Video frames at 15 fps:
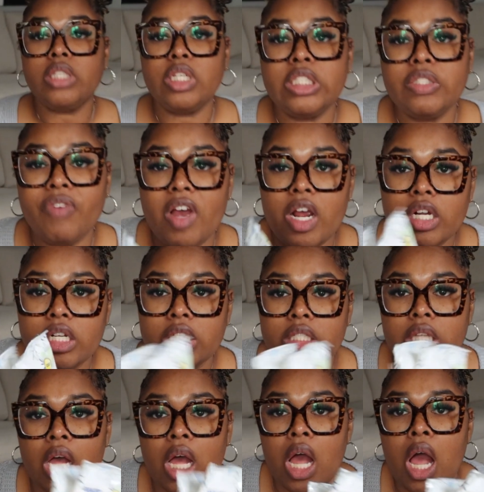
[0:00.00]
things first,
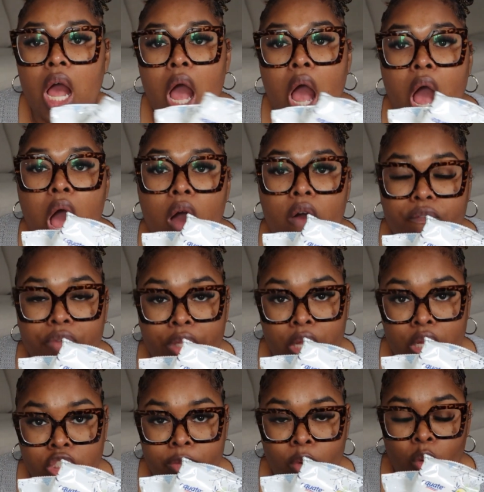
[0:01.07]

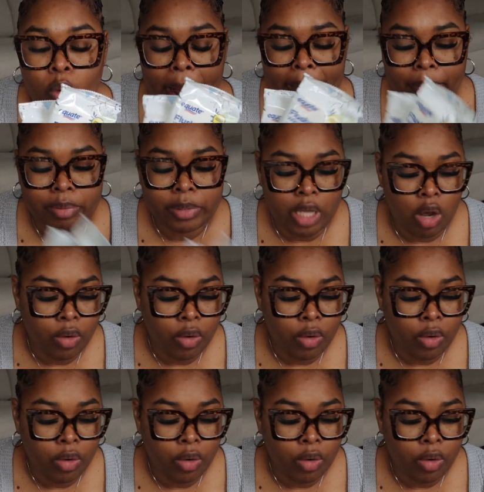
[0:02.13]
flushable wipes,